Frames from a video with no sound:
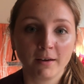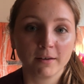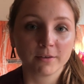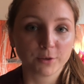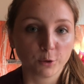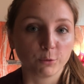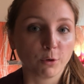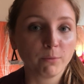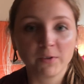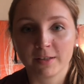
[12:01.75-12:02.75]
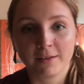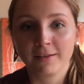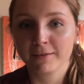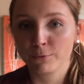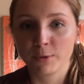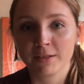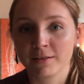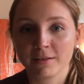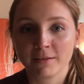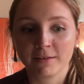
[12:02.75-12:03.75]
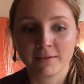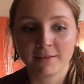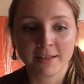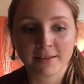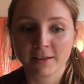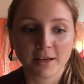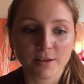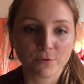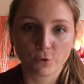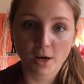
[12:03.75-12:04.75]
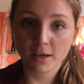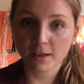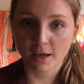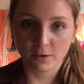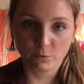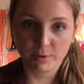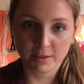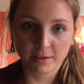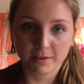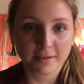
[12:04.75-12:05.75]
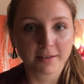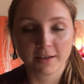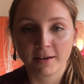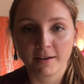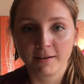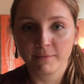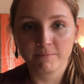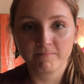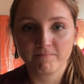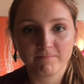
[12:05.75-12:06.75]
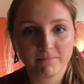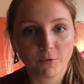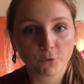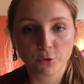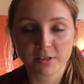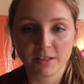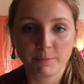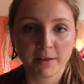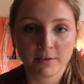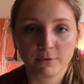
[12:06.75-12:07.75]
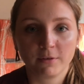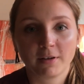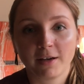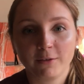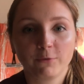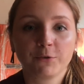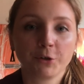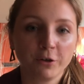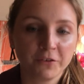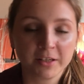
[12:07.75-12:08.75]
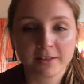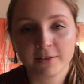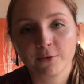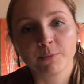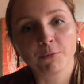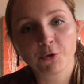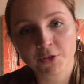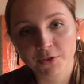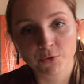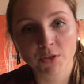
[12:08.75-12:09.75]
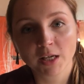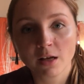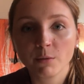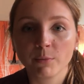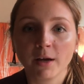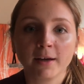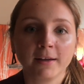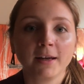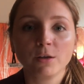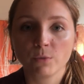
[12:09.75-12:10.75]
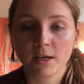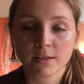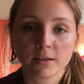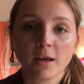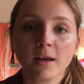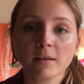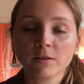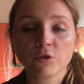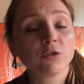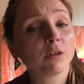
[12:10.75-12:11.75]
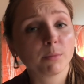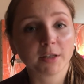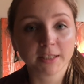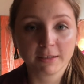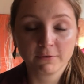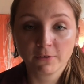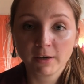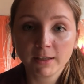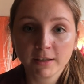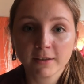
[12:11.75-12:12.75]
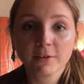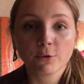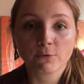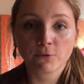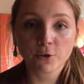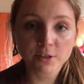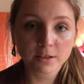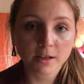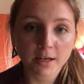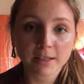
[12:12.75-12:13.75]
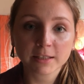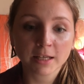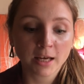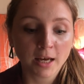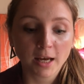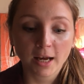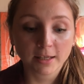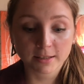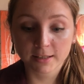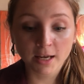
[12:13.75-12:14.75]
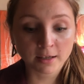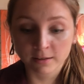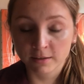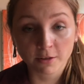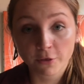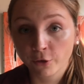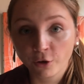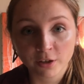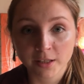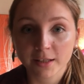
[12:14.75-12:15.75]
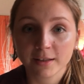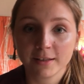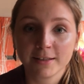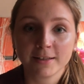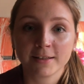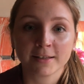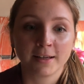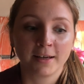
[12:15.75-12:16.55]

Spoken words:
So obviously that's the case for any kind of business. Of course, it depends on the kind of service and product you sell. But anyways, in digital marketing, finding your first client and the second and the third, this is